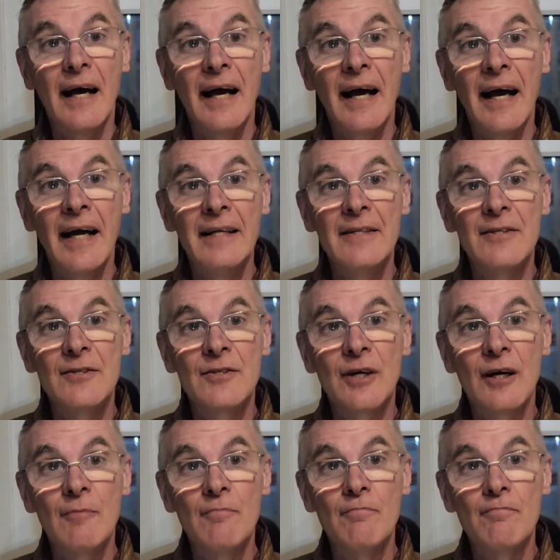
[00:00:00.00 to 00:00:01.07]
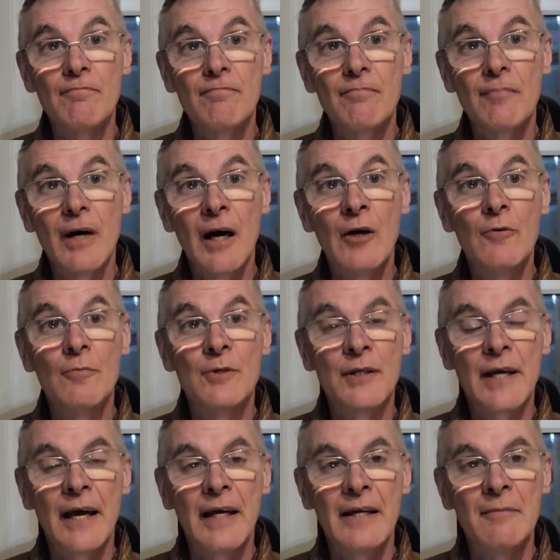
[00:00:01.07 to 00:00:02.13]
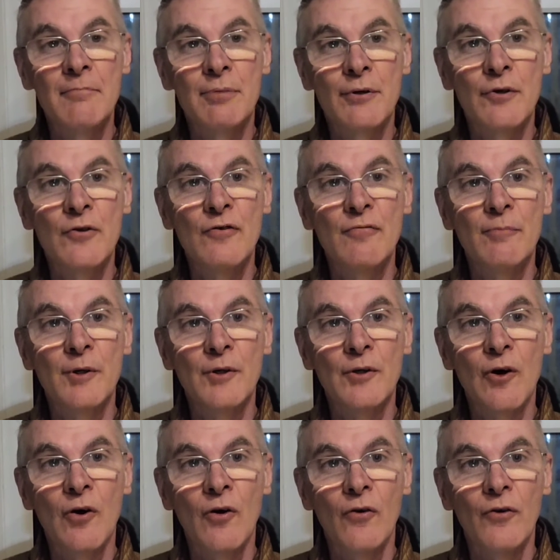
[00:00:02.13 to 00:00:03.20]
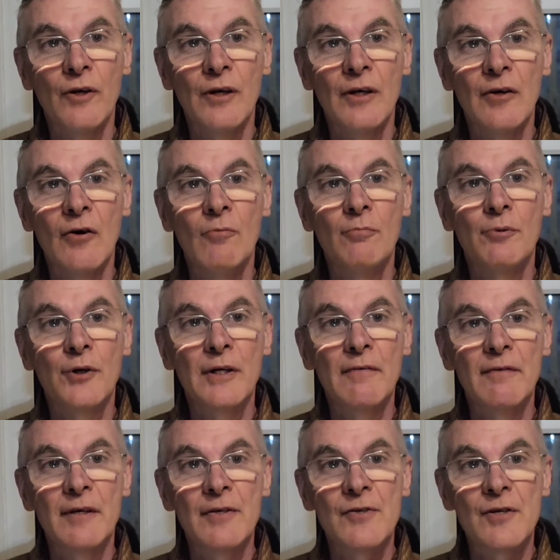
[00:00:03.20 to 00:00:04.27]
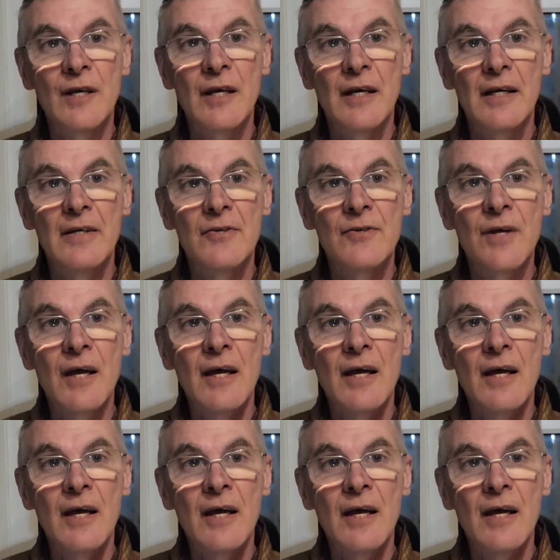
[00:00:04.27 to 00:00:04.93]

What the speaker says: and hope to get an improvement on previous years,